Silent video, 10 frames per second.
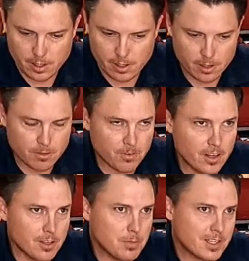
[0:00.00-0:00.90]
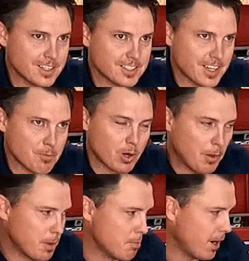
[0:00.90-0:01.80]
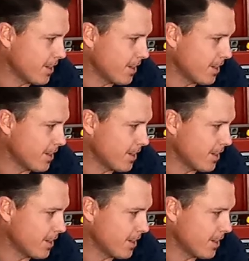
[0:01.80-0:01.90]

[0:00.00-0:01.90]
And it's funny because I probably